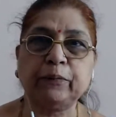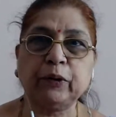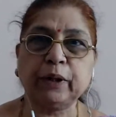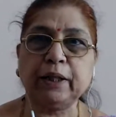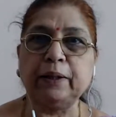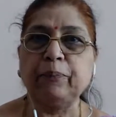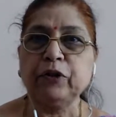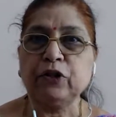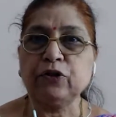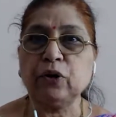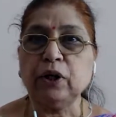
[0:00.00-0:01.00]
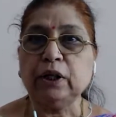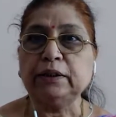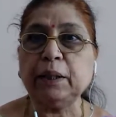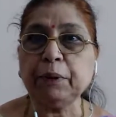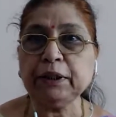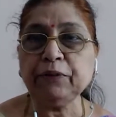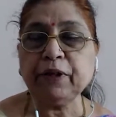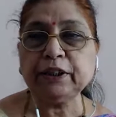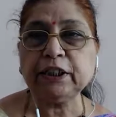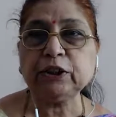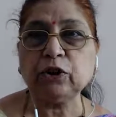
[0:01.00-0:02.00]
Okay. So some other
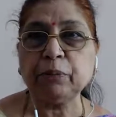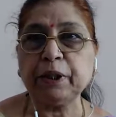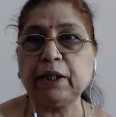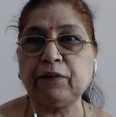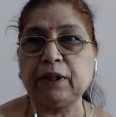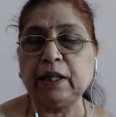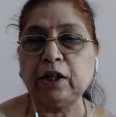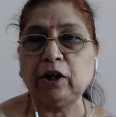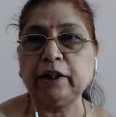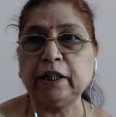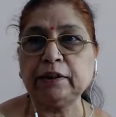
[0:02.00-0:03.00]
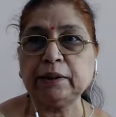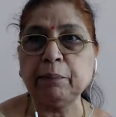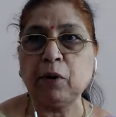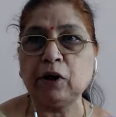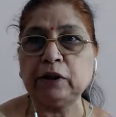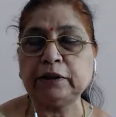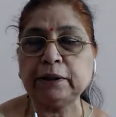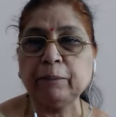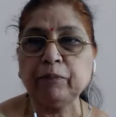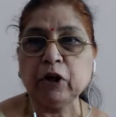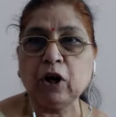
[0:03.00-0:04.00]
functions could be given, allotting symbols
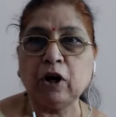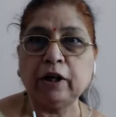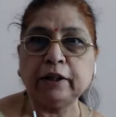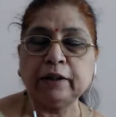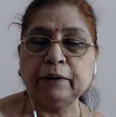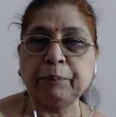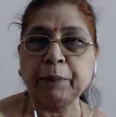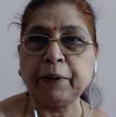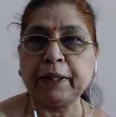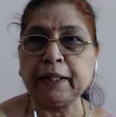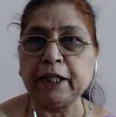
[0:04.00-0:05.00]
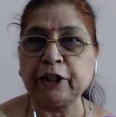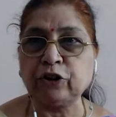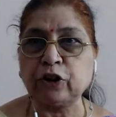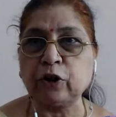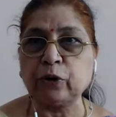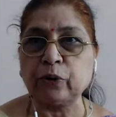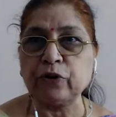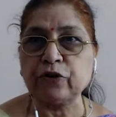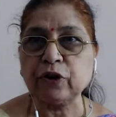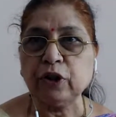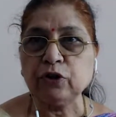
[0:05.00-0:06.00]
or preparing electoral
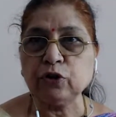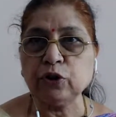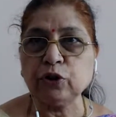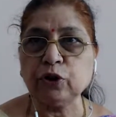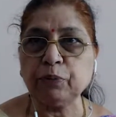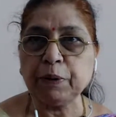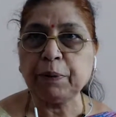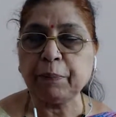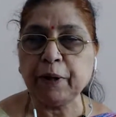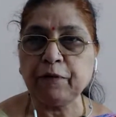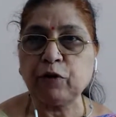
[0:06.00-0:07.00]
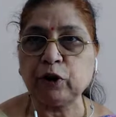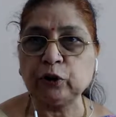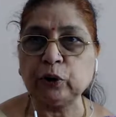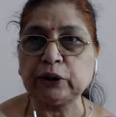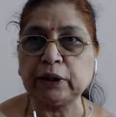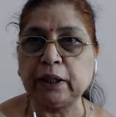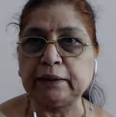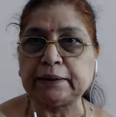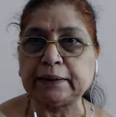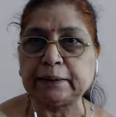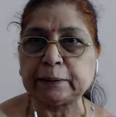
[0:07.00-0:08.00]
rolls. So you should be prepared for those
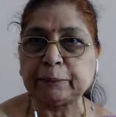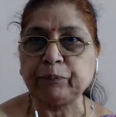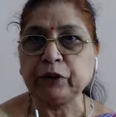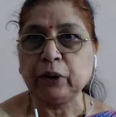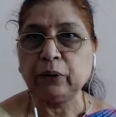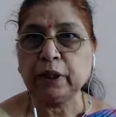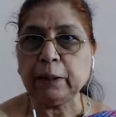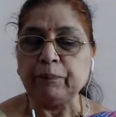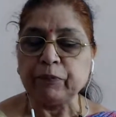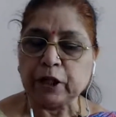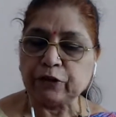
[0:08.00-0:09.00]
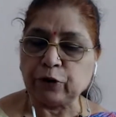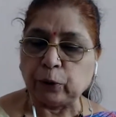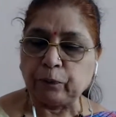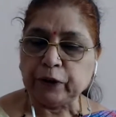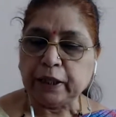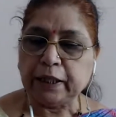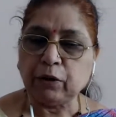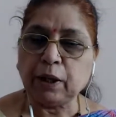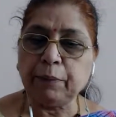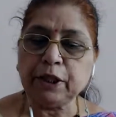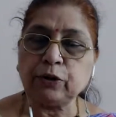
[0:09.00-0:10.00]
answers. Okay. So now
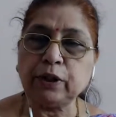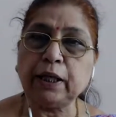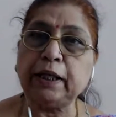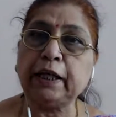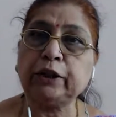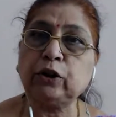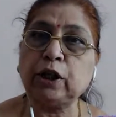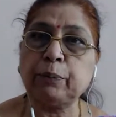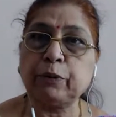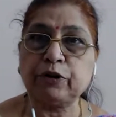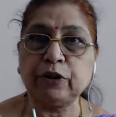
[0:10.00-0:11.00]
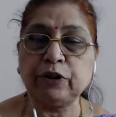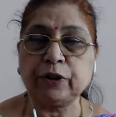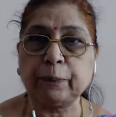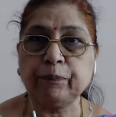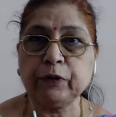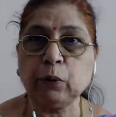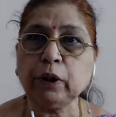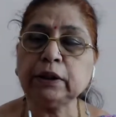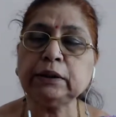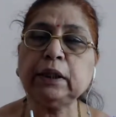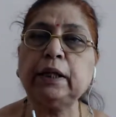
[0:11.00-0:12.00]
coming to the electoral procedure. What
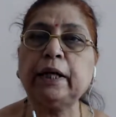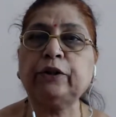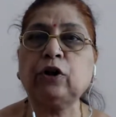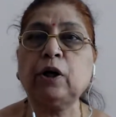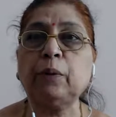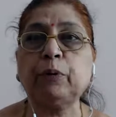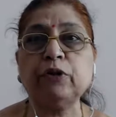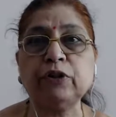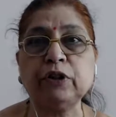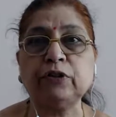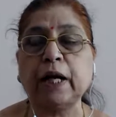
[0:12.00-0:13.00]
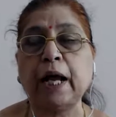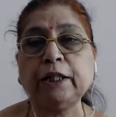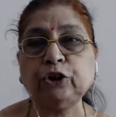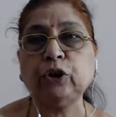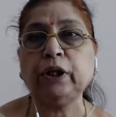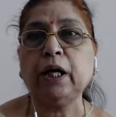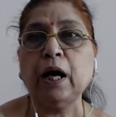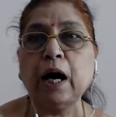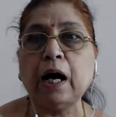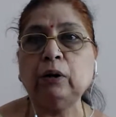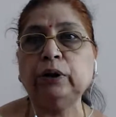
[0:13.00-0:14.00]
is the electoral procedure? Actually,
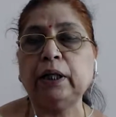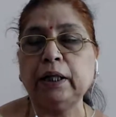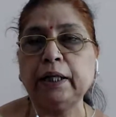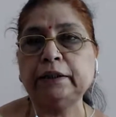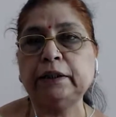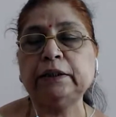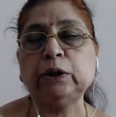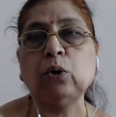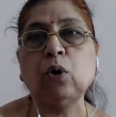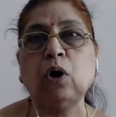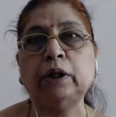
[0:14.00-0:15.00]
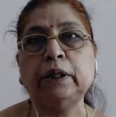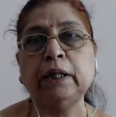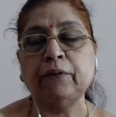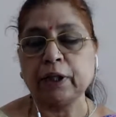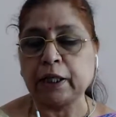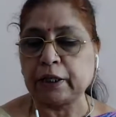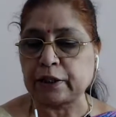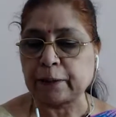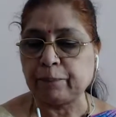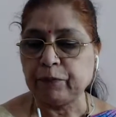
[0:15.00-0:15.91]
how the elections go on in our country.